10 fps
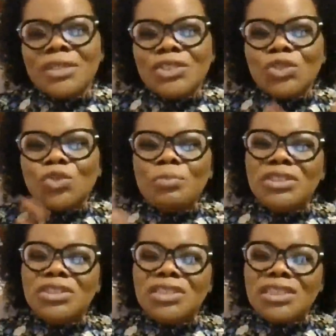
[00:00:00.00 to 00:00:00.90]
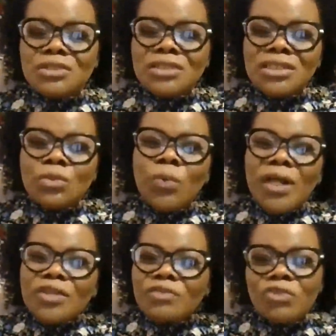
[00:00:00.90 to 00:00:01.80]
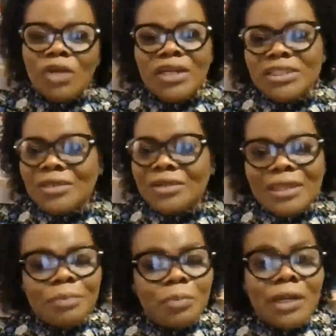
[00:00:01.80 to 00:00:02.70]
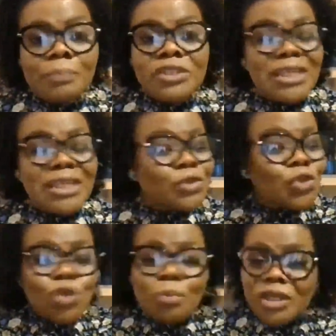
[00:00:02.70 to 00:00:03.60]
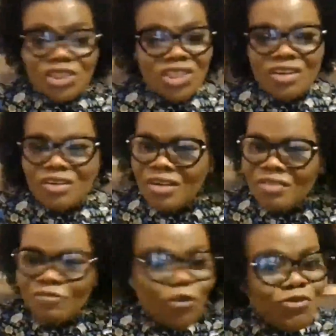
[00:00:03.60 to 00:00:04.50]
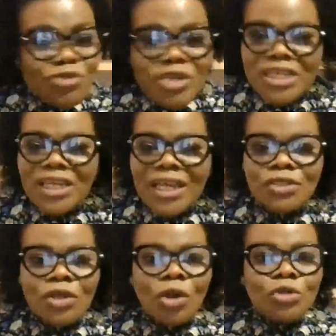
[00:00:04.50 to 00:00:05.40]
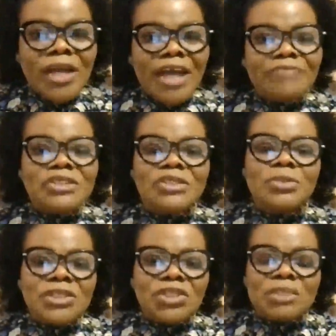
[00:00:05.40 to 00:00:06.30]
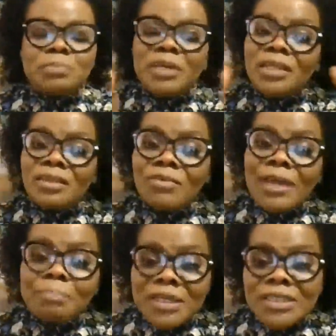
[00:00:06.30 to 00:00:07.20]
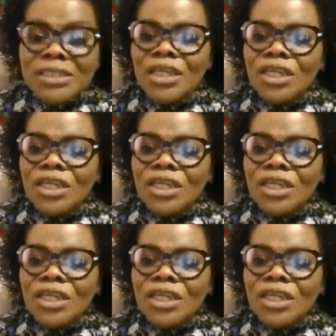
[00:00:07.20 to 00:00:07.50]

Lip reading: There's so much, there's a wealth of knowledge out there. People are putting out so much for free, and all you have to do is just be in the right place.